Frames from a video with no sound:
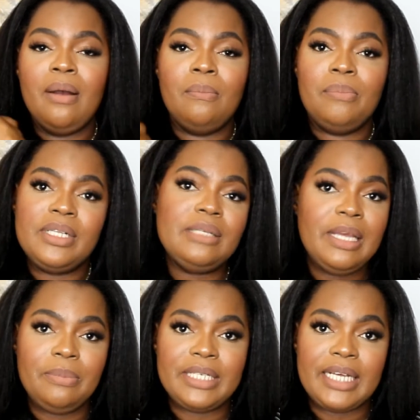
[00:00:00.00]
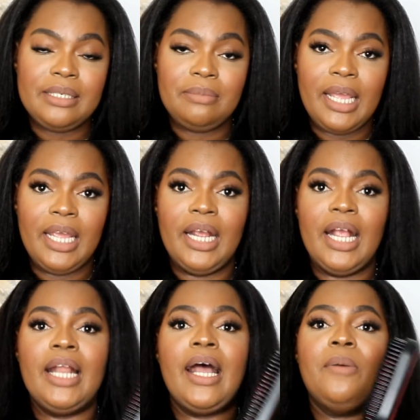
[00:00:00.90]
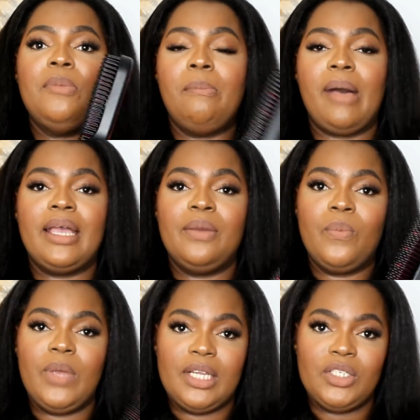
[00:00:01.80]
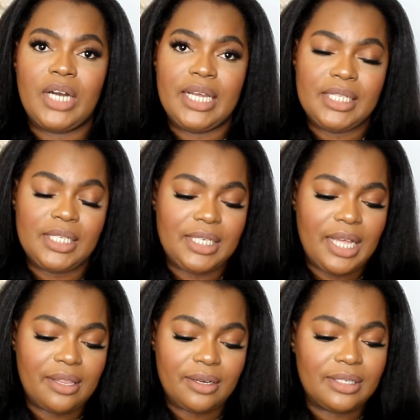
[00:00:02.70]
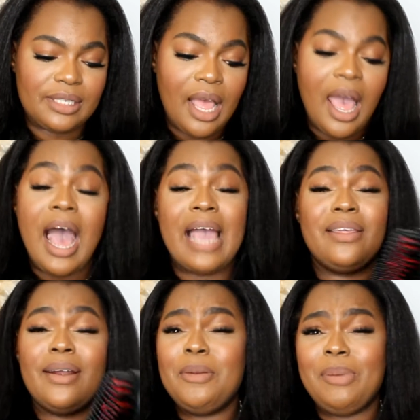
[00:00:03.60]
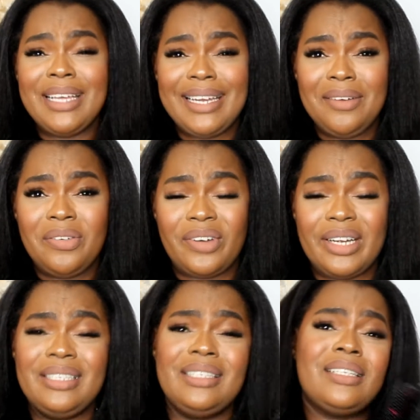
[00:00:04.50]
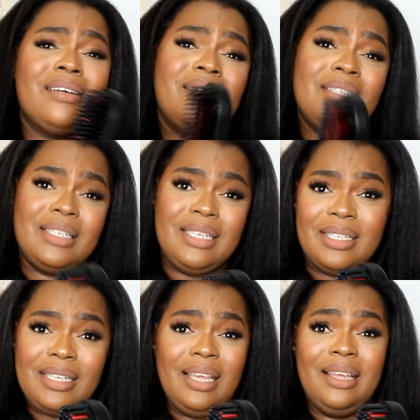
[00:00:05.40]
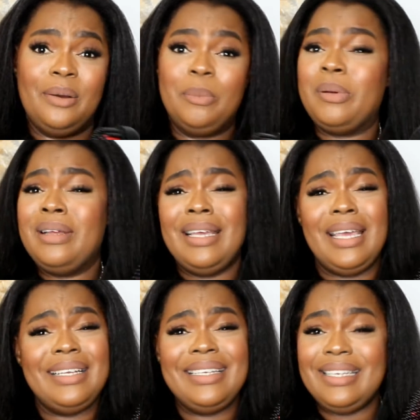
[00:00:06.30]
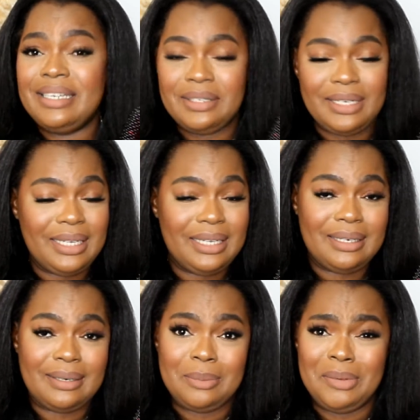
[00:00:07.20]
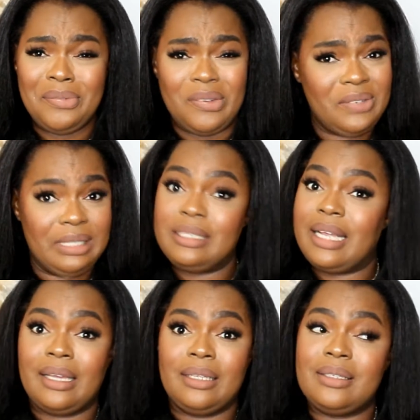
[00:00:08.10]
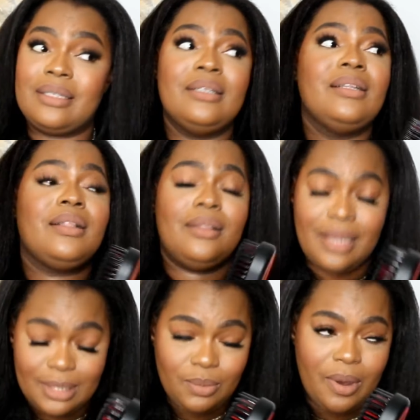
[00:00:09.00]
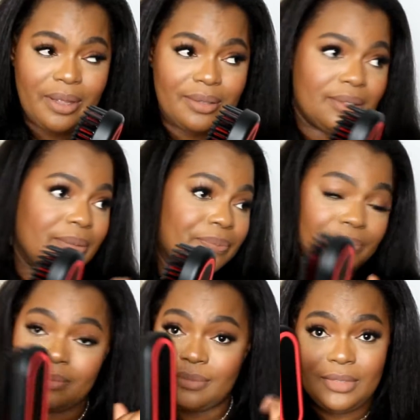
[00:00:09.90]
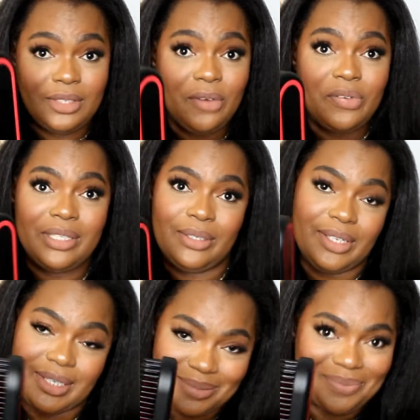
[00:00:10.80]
put some heat protectant in my hair, and I'll be back and we can try this together, because I thought I'd plug it in first because it needs to heat up. It literally heated up in 15 seconds. That's wild. So far so good.